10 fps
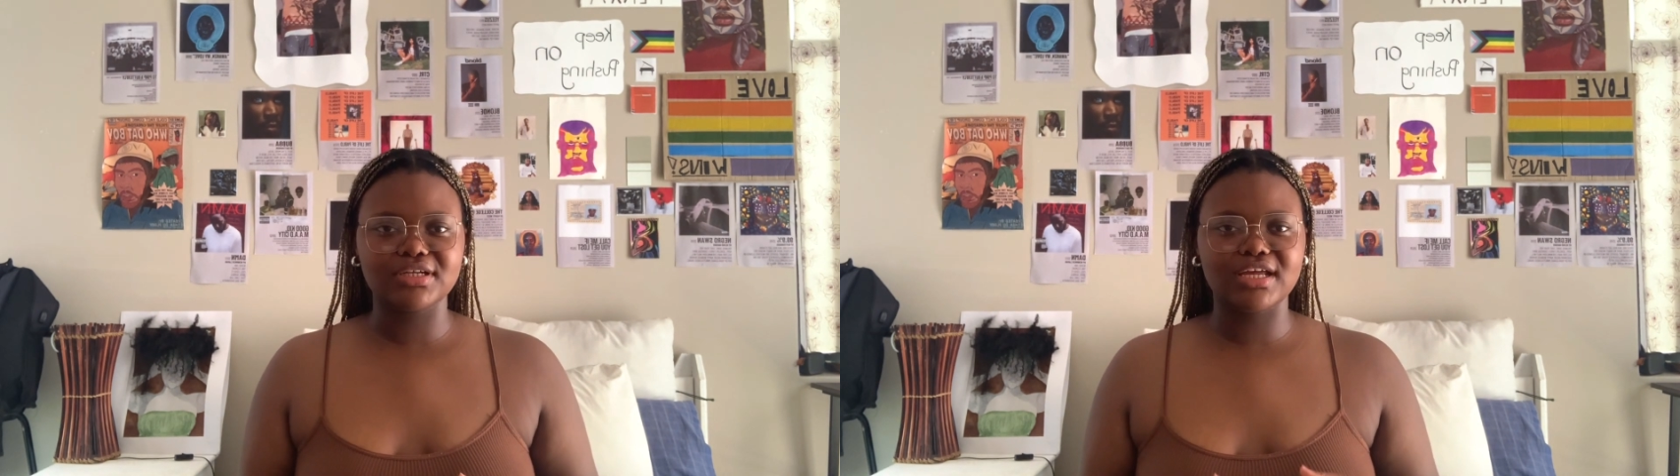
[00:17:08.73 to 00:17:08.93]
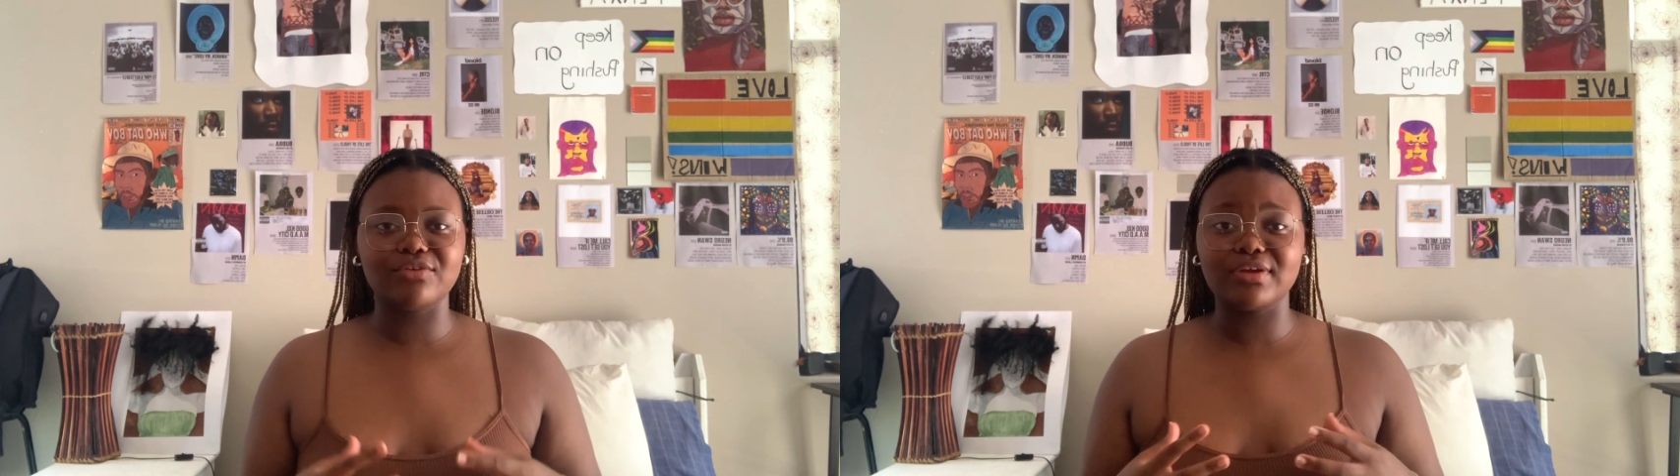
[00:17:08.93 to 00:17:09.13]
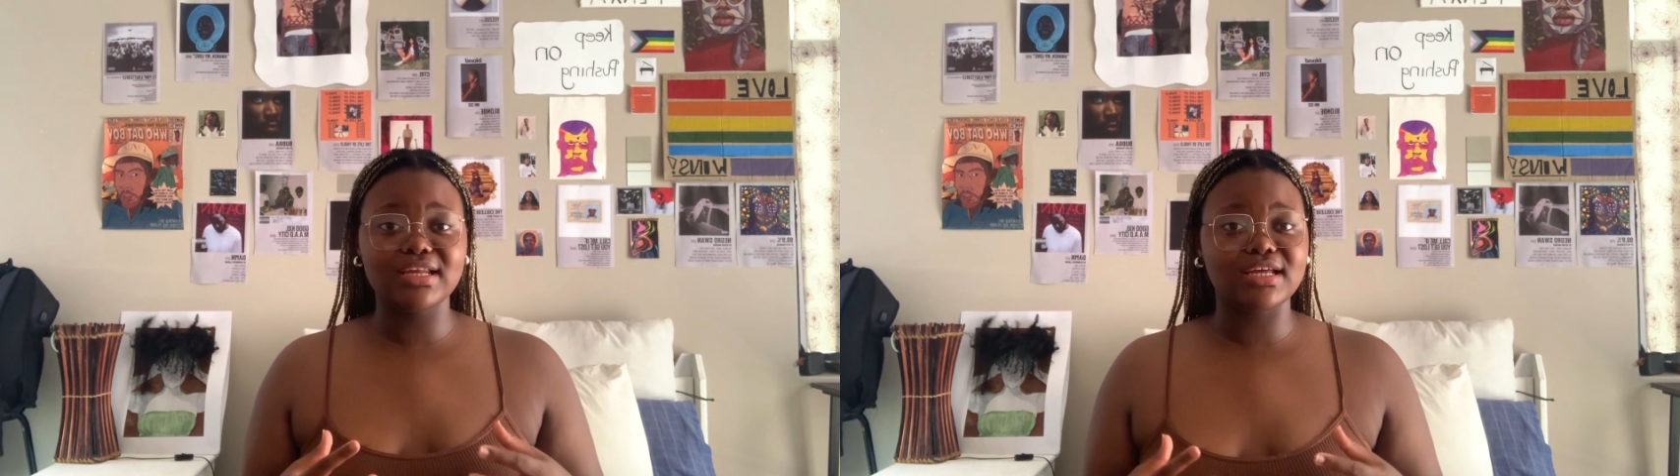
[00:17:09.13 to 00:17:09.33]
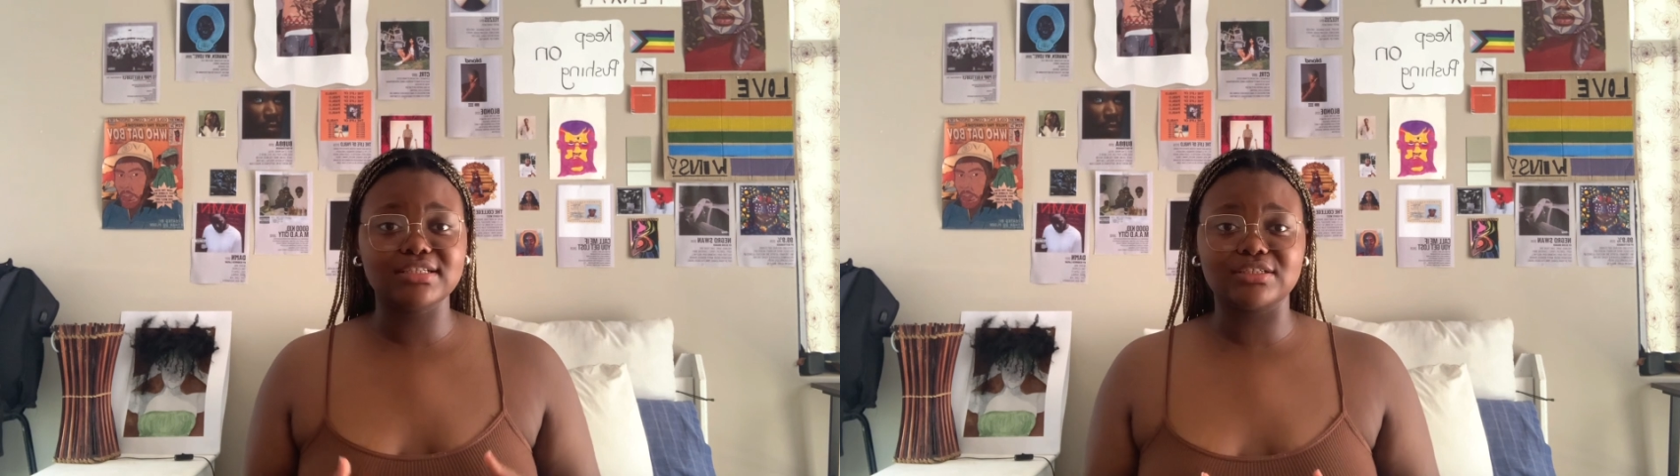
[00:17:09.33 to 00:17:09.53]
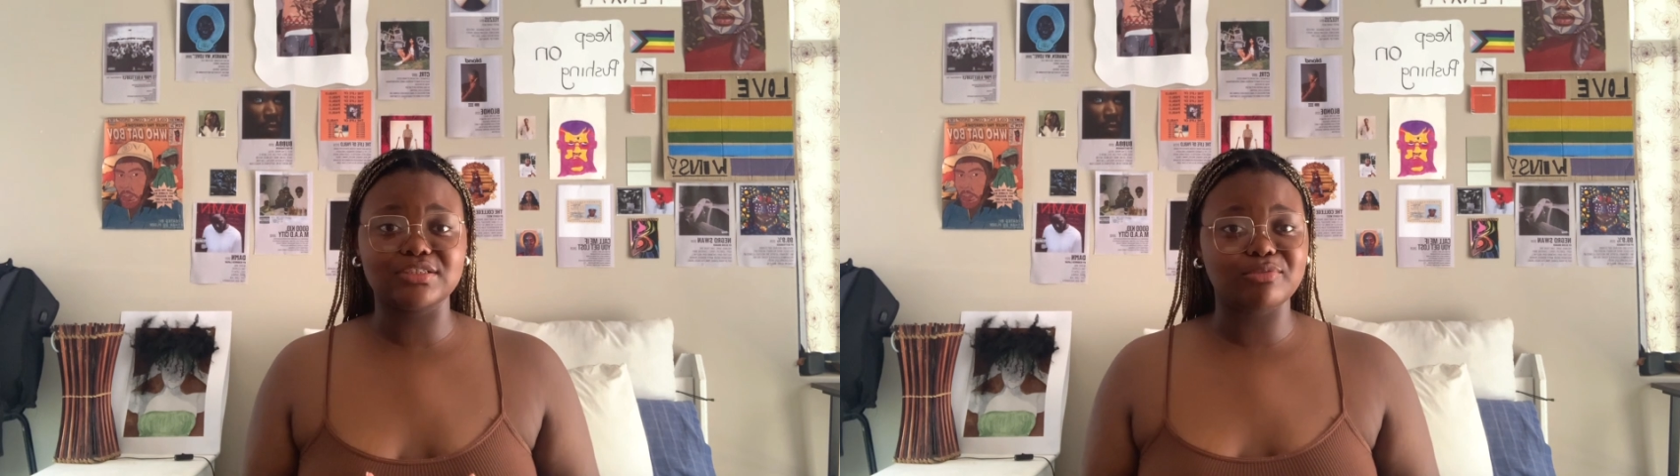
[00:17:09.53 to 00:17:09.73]
It really is
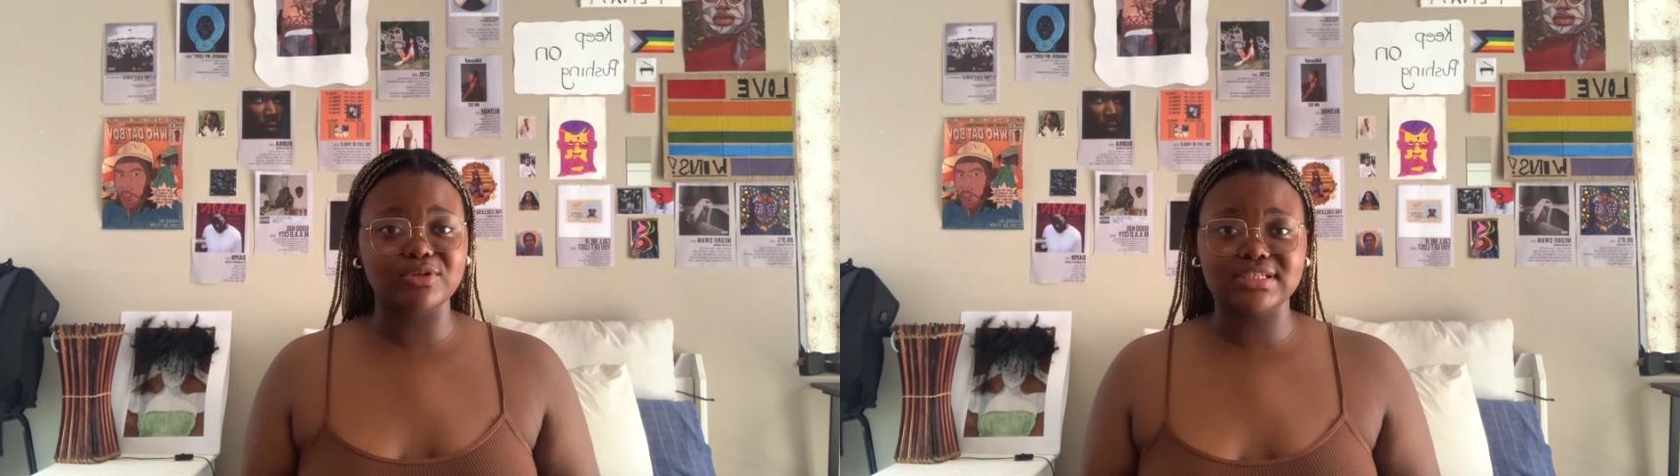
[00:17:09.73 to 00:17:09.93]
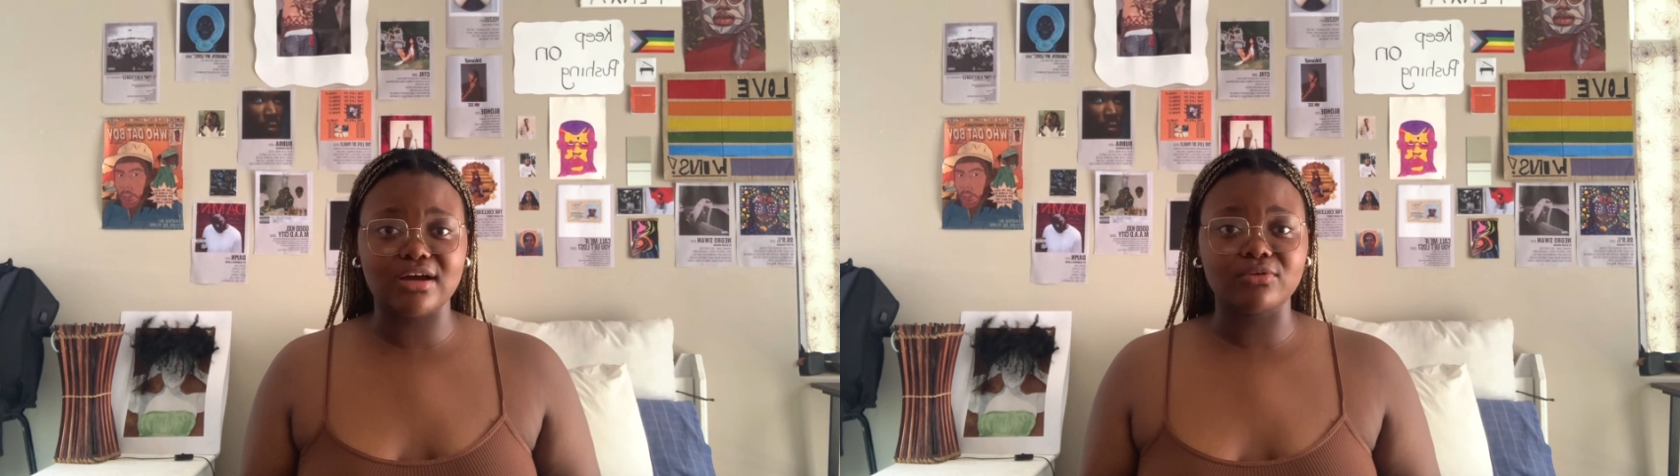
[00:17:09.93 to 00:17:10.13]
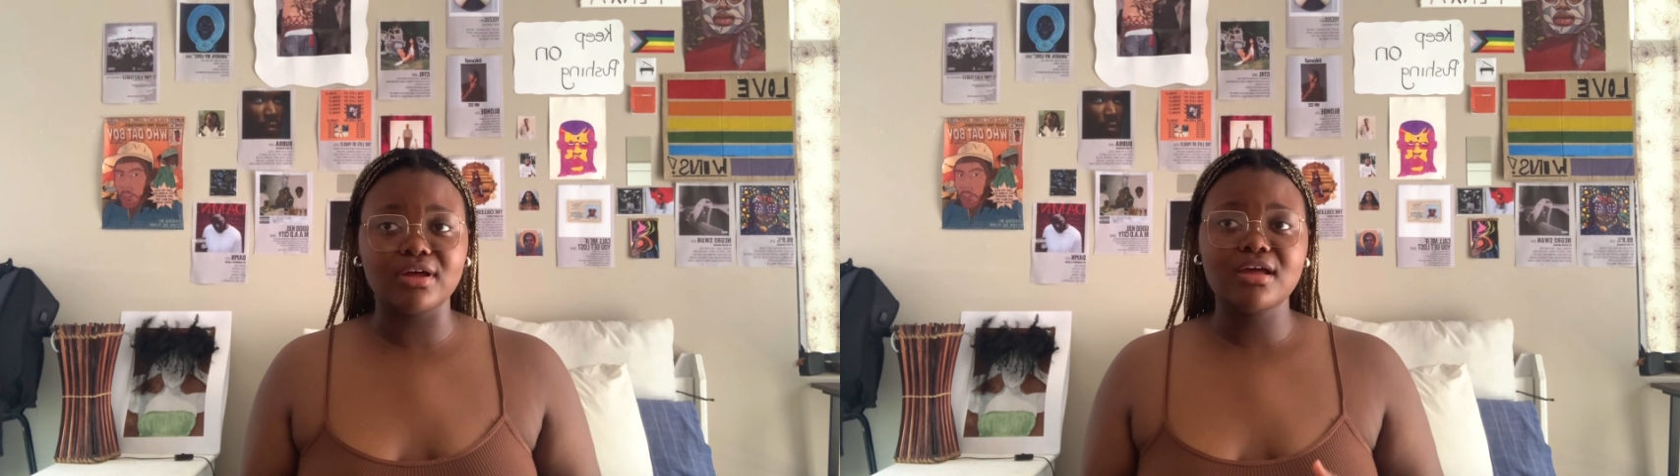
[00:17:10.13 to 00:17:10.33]
a small town.